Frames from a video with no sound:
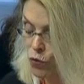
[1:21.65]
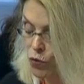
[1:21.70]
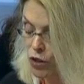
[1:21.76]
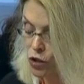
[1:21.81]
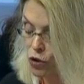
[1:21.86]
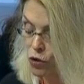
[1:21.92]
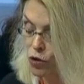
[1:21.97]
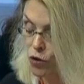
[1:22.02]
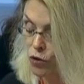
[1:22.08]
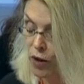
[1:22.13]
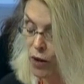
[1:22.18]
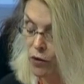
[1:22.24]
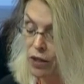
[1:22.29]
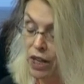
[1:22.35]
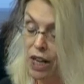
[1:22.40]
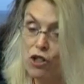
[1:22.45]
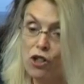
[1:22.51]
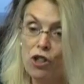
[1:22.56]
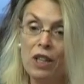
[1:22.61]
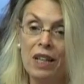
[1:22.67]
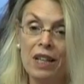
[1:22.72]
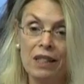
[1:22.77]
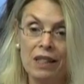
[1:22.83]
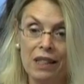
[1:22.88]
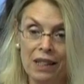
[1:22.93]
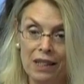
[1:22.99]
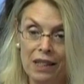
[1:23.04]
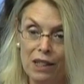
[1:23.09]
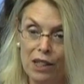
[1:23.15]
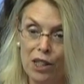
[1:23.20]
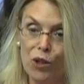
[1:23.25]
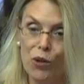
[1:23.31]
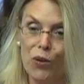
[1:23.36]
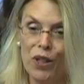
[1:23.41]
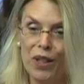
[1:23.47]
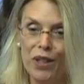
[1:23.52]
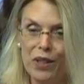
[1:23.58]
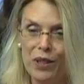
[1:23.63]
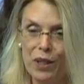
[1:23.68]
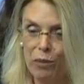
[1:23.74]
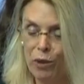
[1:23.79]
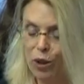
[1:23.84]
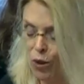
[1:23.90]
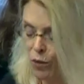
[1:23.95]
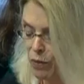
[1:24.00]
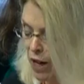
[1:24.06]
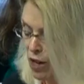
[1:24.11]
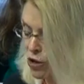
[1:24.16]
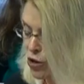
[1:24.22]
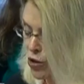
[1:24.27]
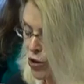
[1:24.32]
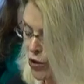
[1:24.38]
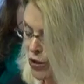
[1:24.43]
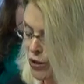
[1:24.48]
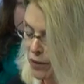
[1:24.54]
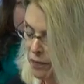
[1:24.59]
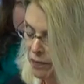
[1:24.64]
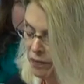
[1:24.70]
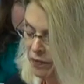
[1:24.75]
Research Foundation is considering similar measures.